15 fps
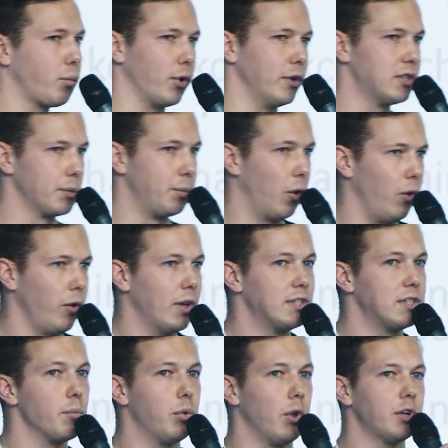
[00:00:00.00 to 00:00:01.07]
principle is
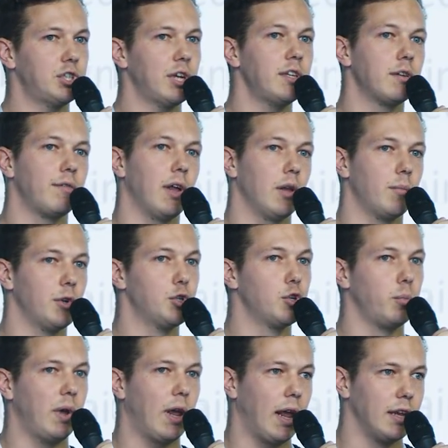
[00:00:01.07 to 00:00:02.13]
that blockchain development
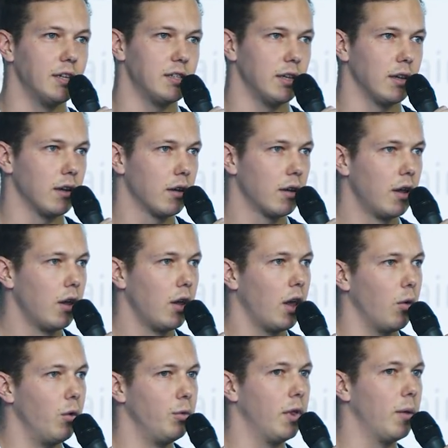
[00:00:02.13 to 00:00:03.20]
should be easy.
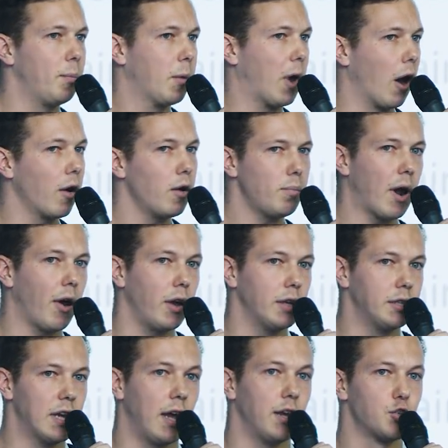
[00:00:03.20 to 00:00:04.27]
The current barrier
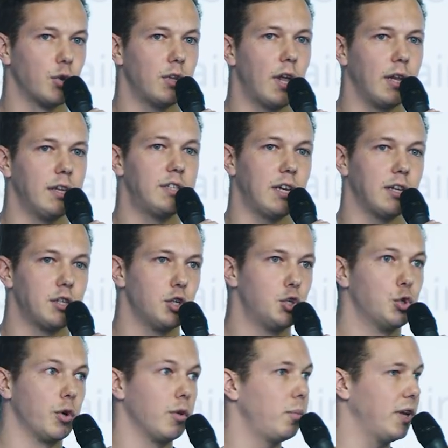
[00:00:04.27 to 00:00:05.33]
to entry that exists
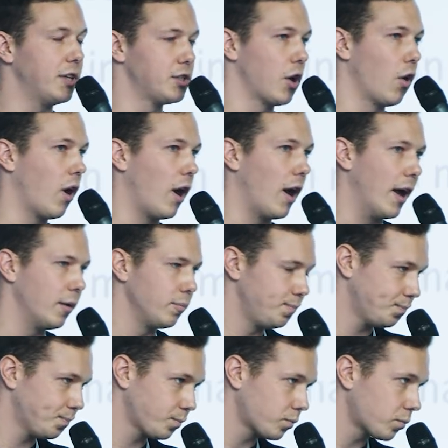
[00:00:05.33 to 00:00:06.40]
shouldn't be so high.
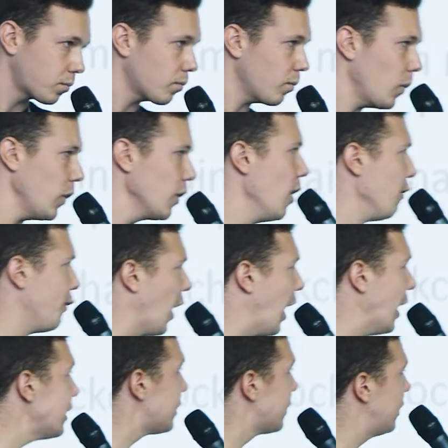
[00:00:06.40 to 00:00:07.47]
For
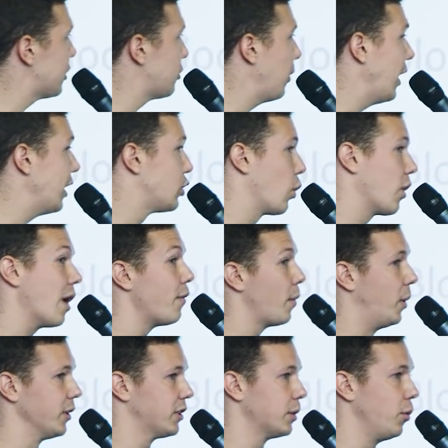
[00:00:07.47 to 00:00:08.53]
us, this means wherever
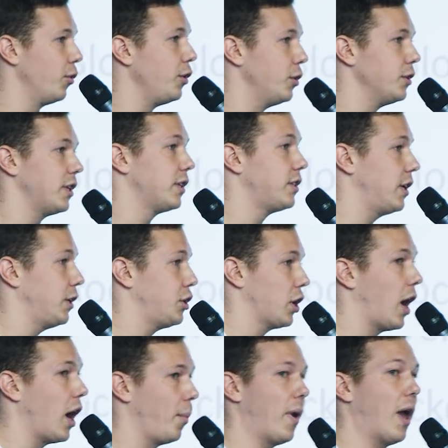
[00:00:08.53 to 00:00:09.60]
possible using C#
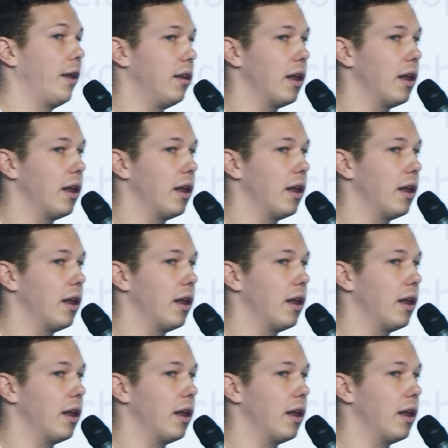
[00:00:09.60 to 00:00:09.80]
and